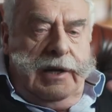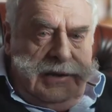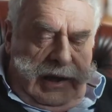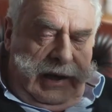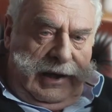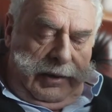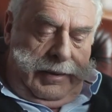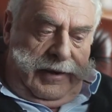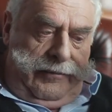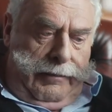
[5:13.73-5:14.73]
is a little
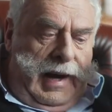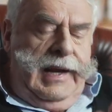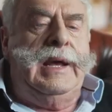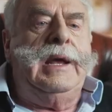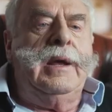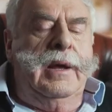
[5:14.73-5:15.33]
bit of money